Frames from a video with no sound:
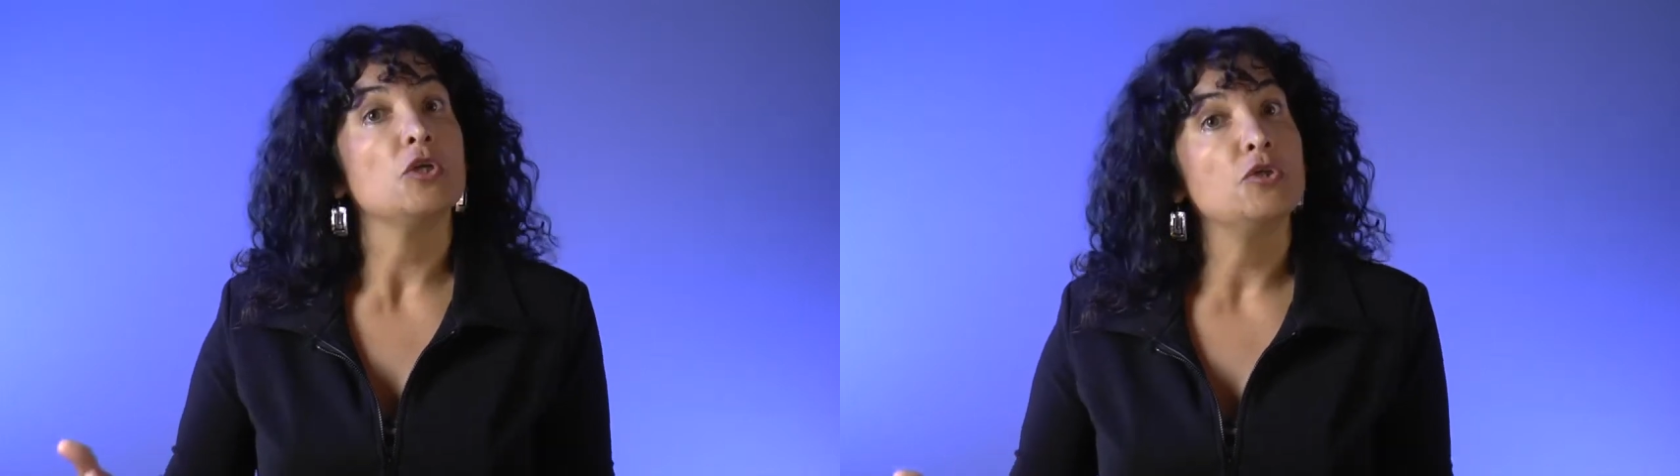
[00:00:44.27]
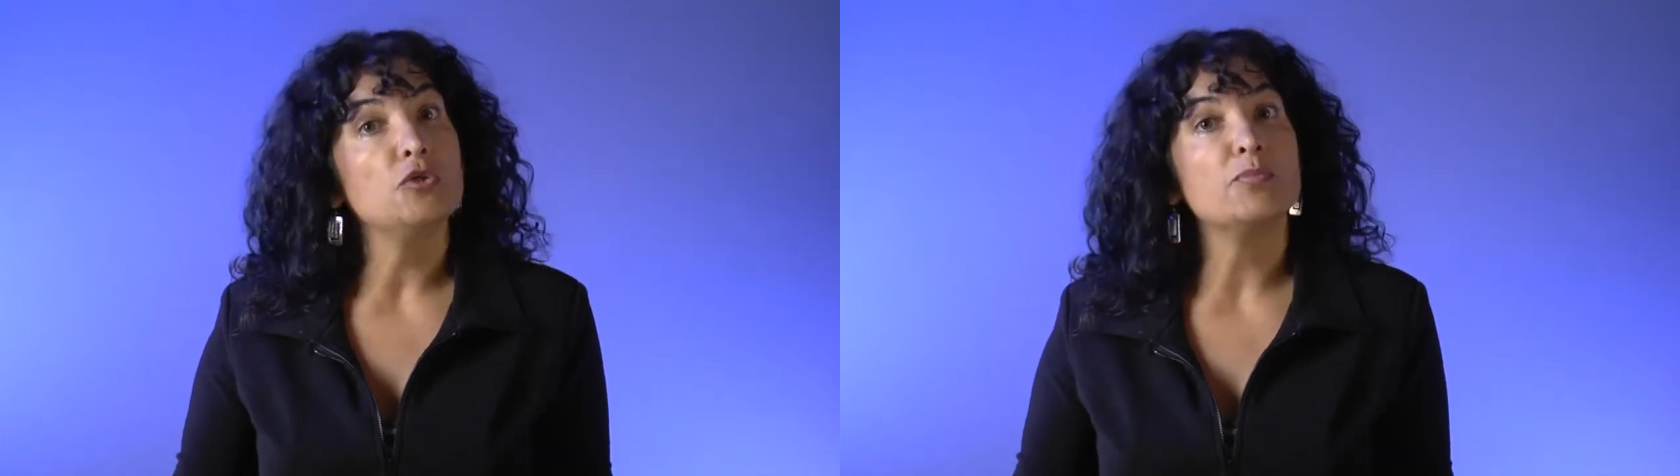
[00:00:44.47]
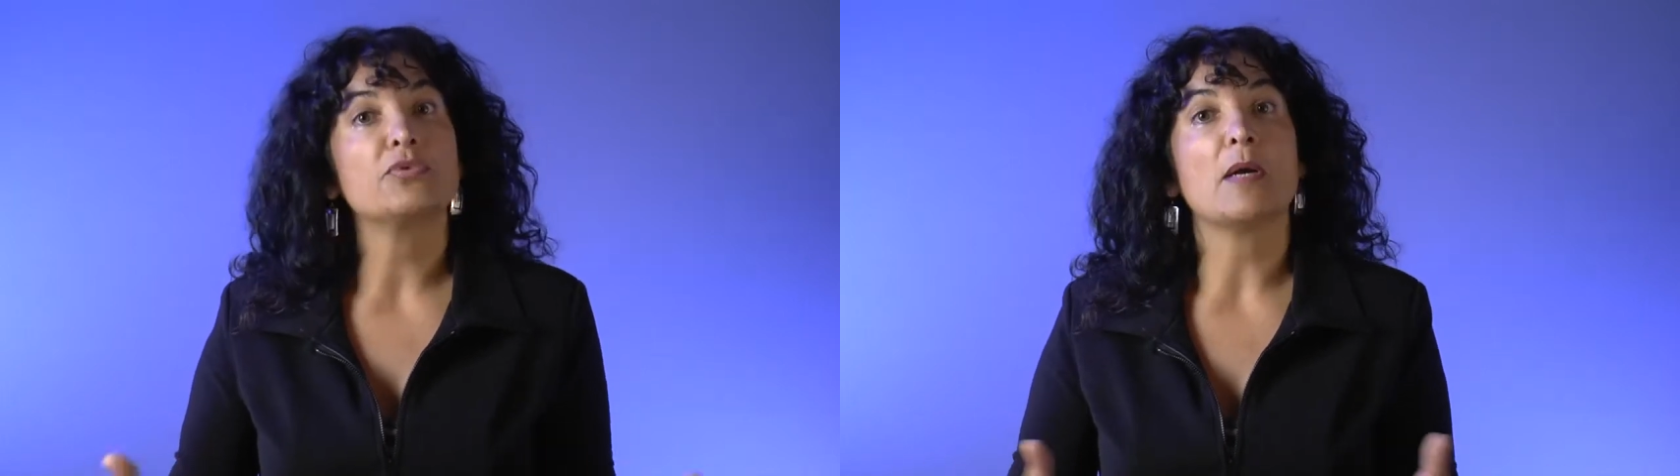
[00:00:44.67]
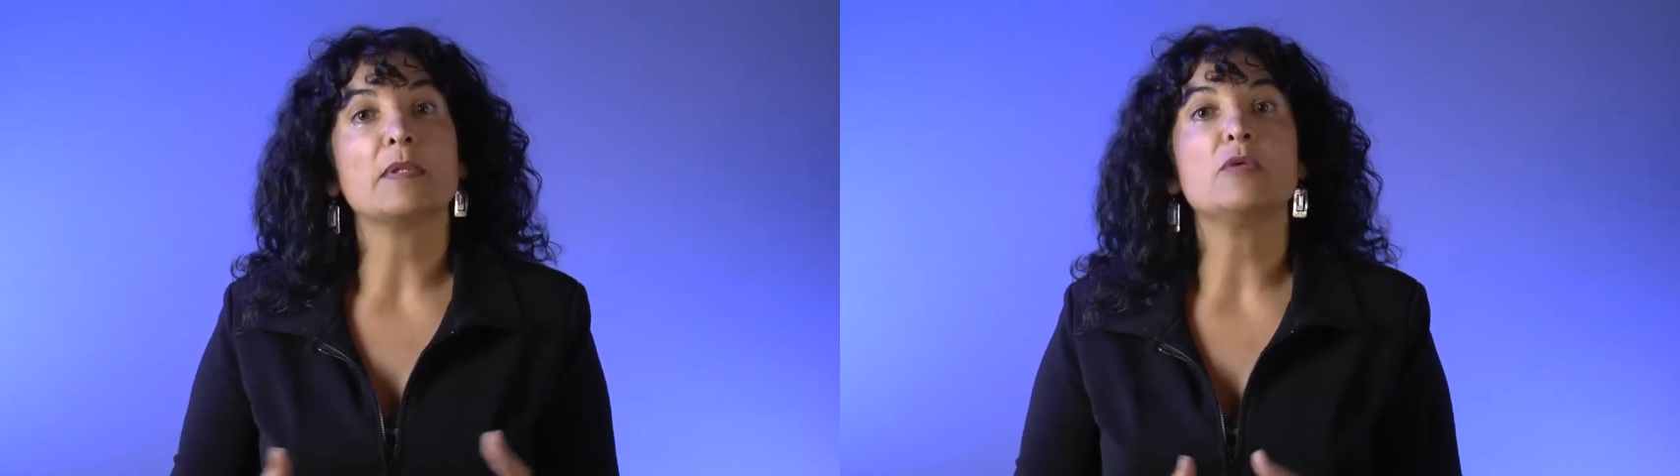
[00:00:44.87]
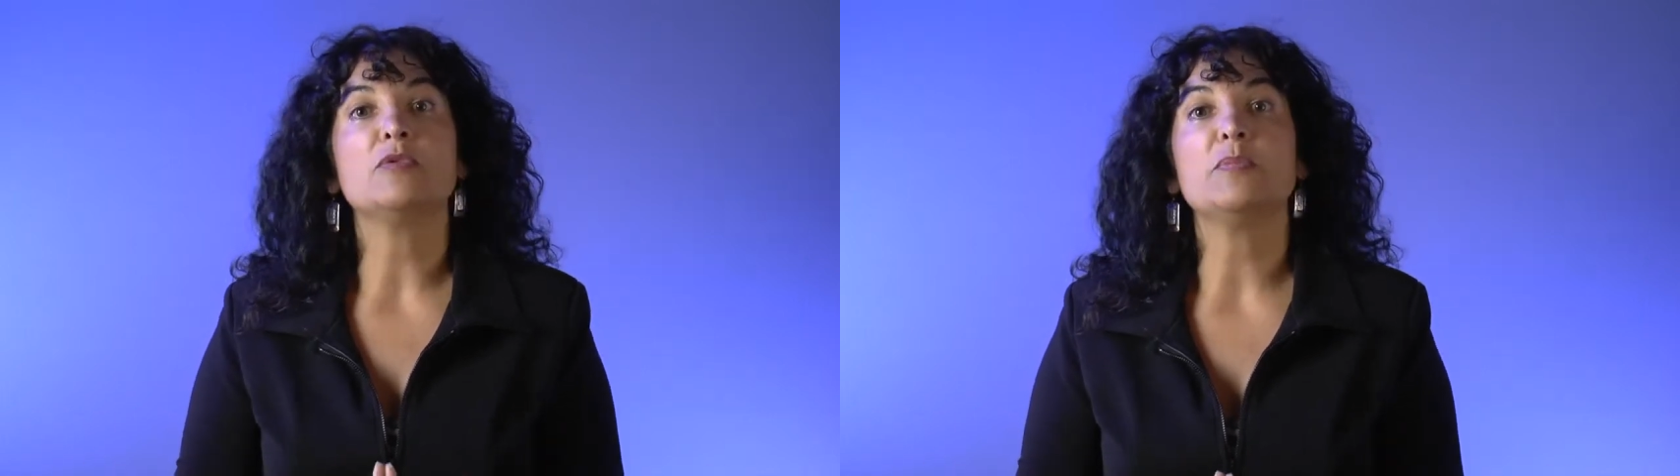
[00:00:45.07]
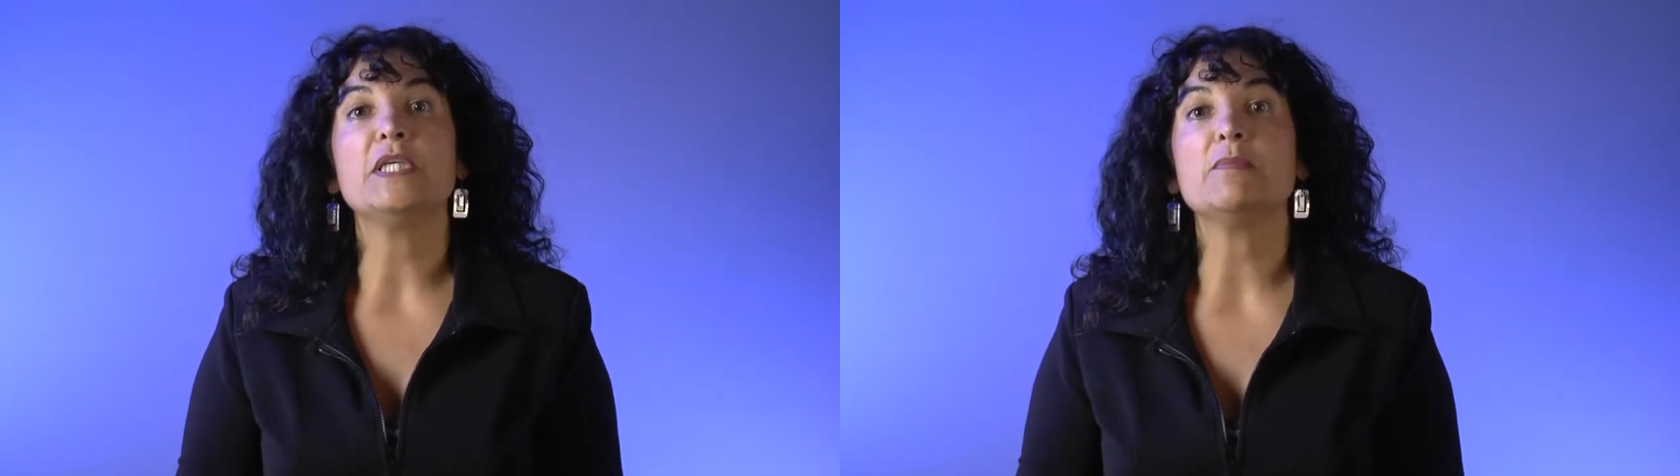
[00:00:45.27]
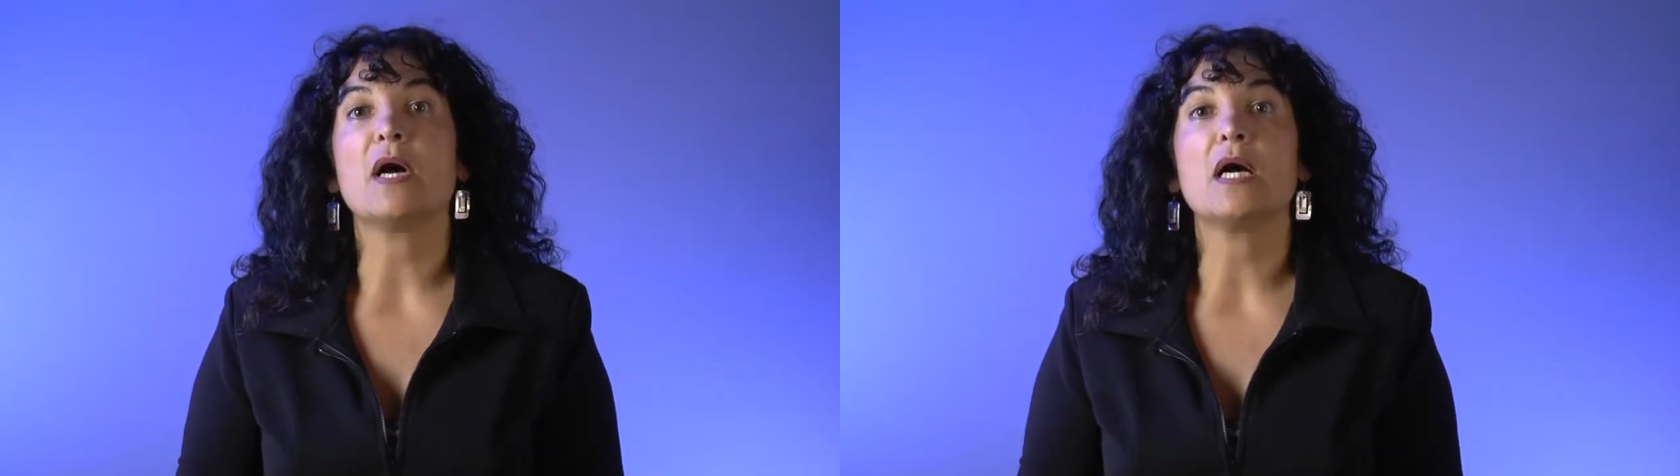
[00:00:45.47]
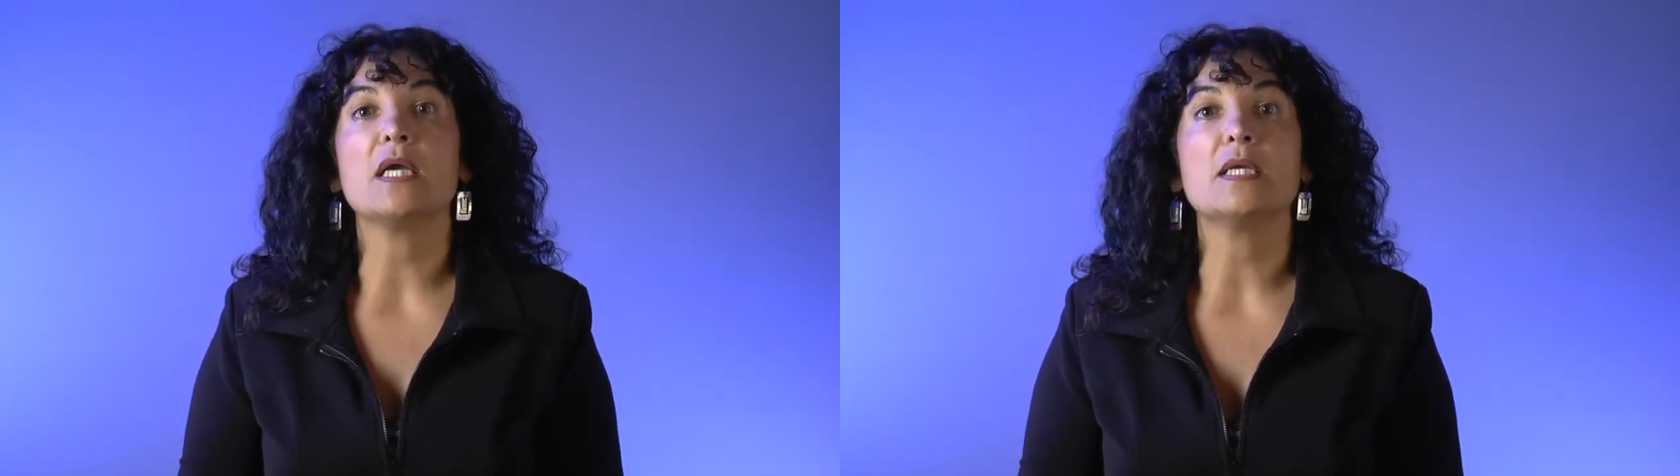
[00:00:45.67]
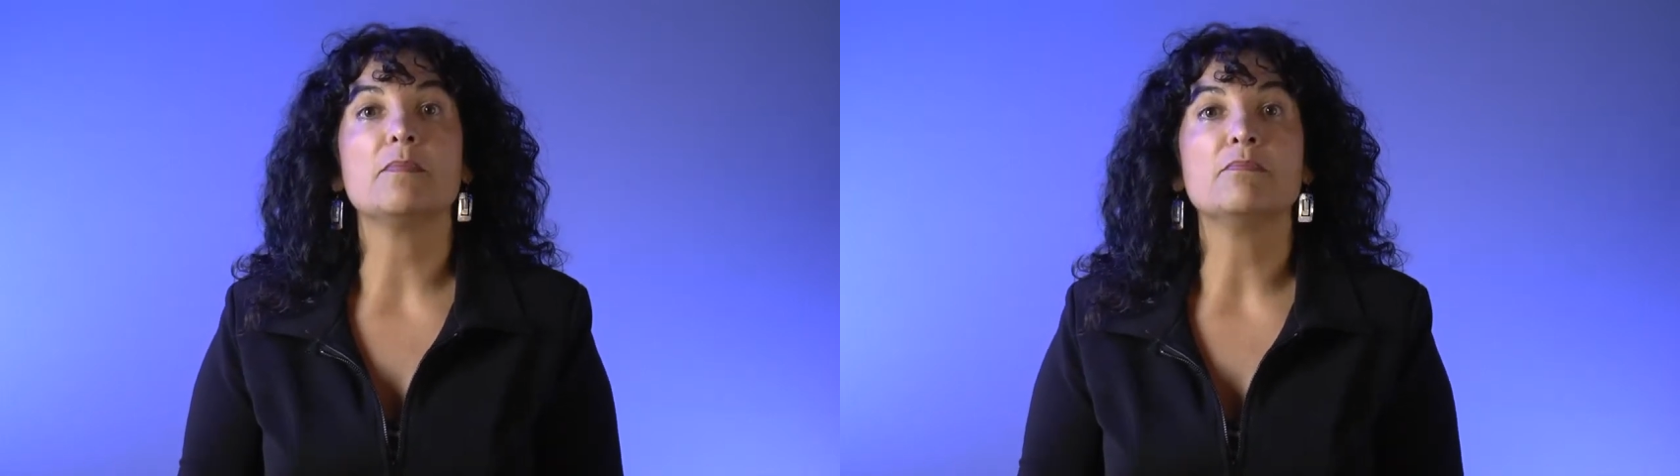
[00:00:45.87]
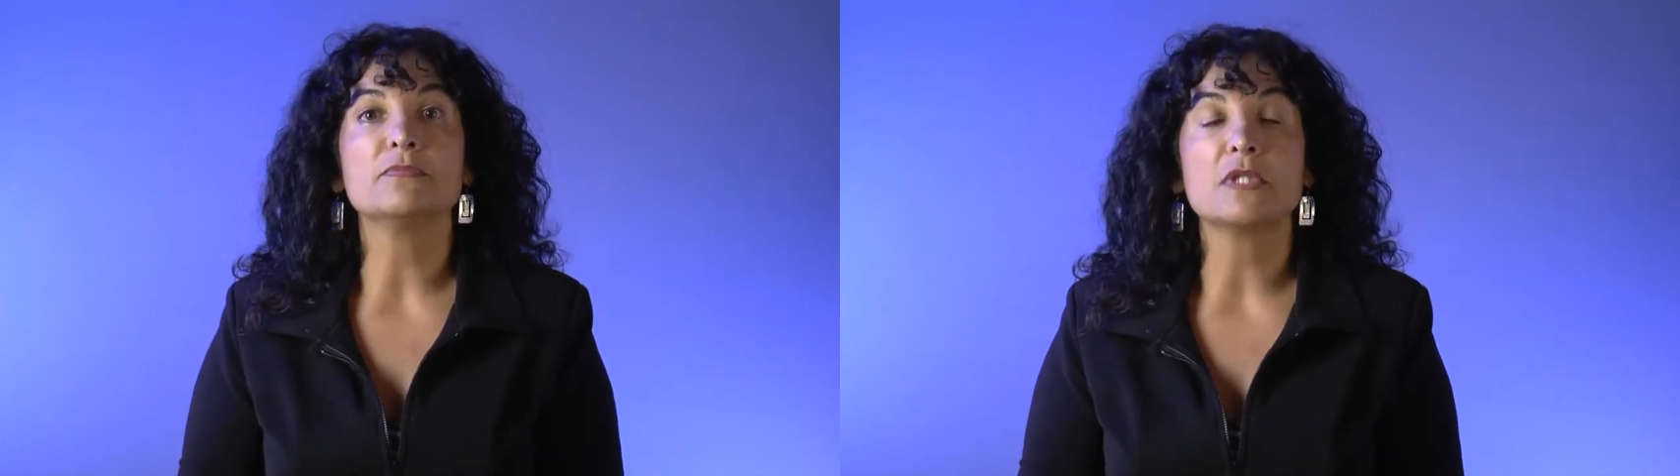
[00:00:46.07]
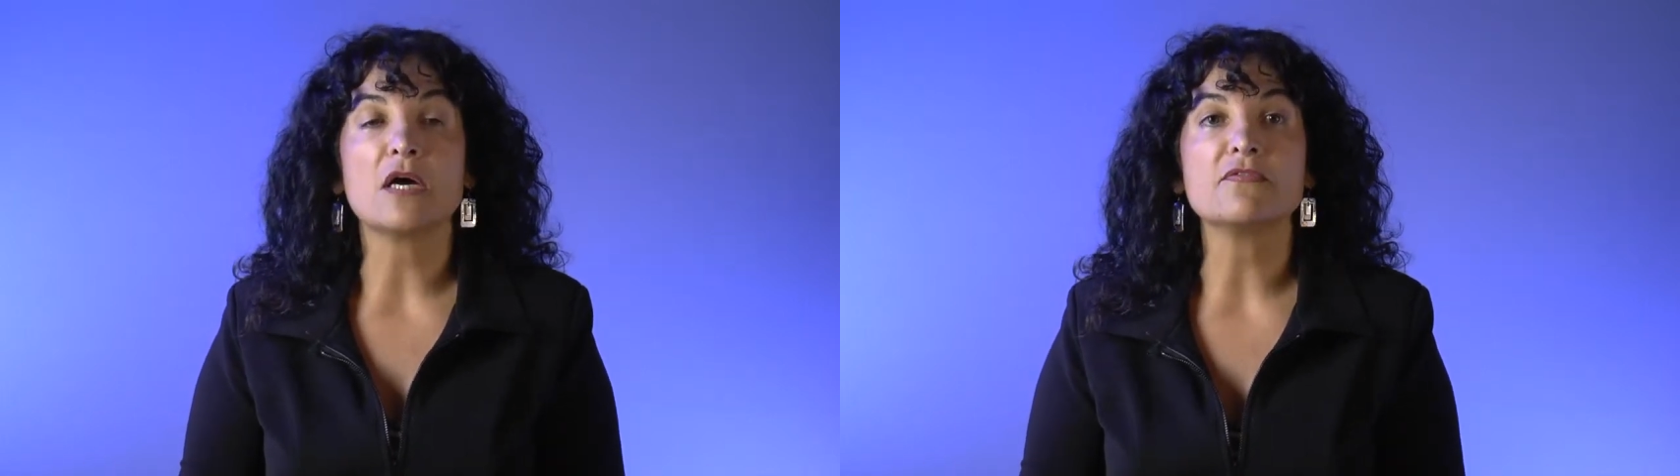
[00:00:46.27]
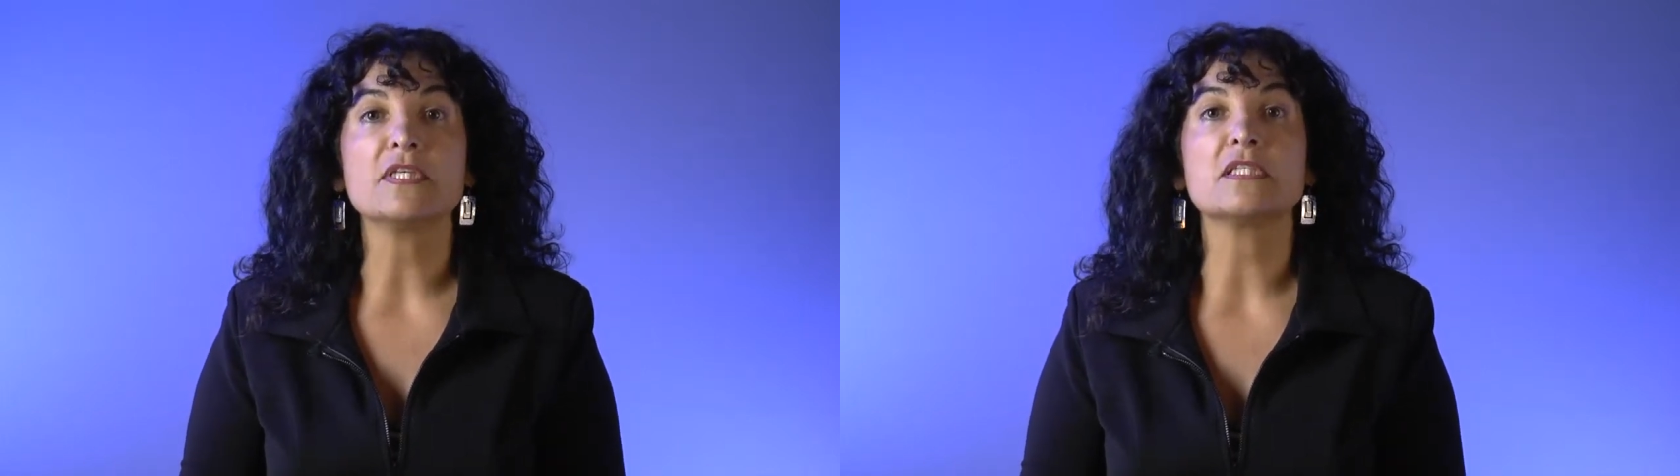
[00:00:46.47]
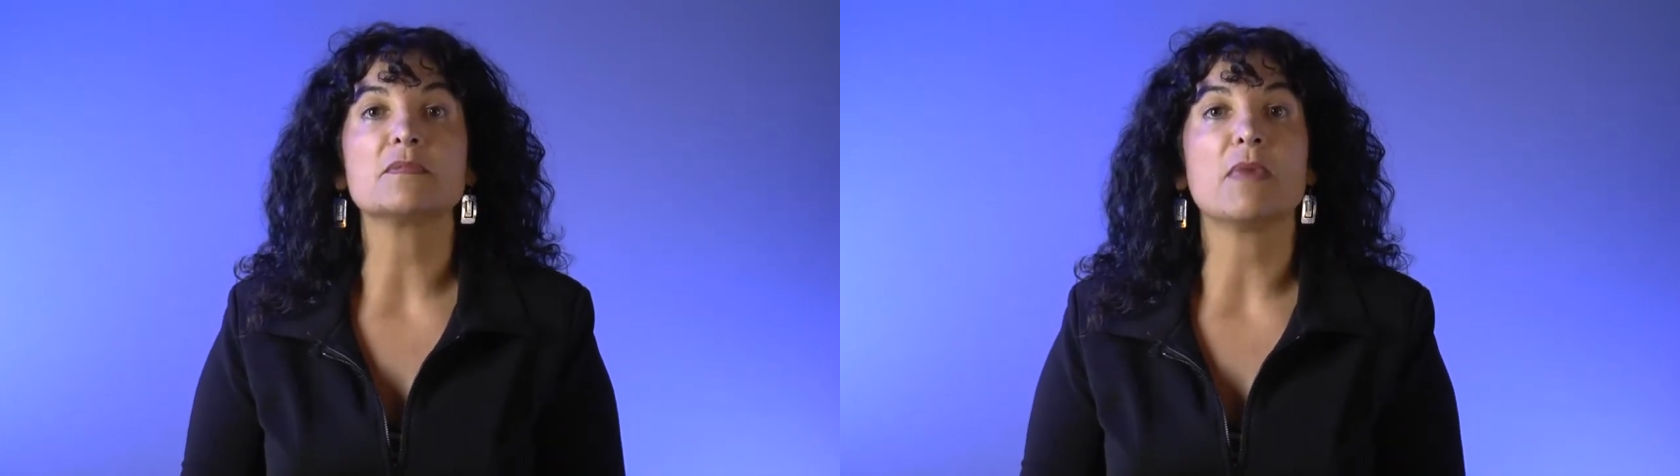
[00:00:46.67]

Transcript: you probably would be my novice,